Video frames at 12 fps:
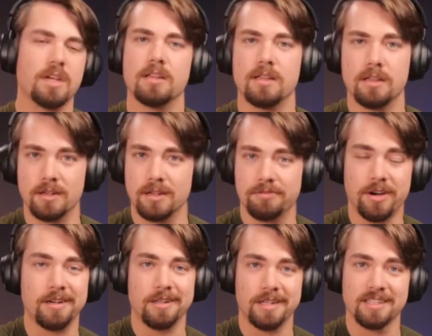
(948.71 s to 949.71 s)
And then
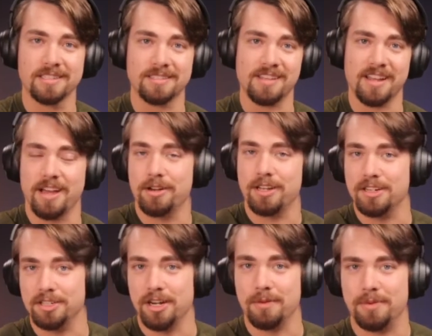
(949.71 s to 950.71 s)
finally is like how to get a
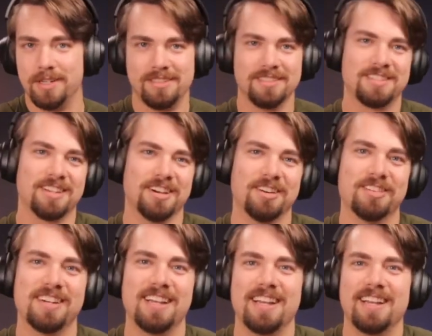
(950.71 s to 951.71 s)
job. So
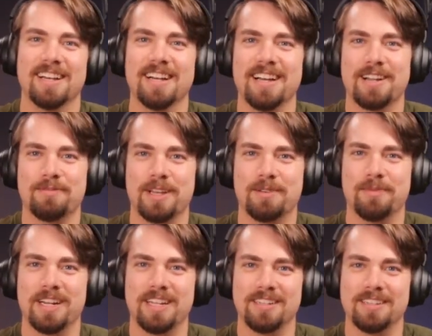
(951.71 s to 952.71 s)
how to make
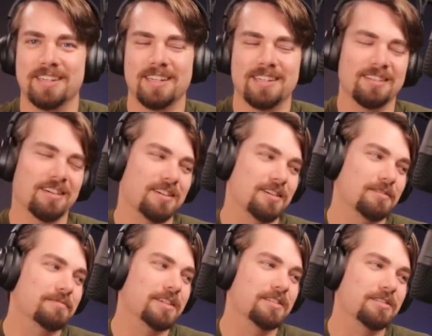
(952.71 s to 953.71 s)
money,
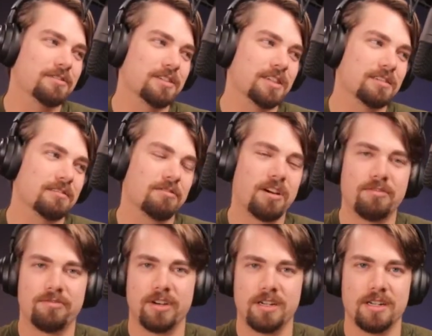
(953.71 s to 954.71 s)
either doing
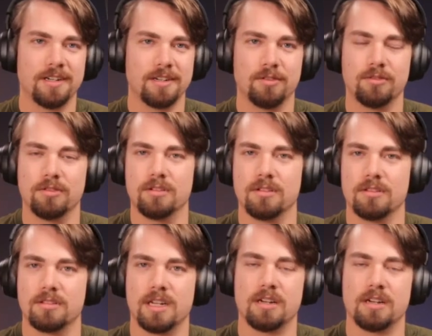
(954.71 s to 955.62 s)
crowdfunding or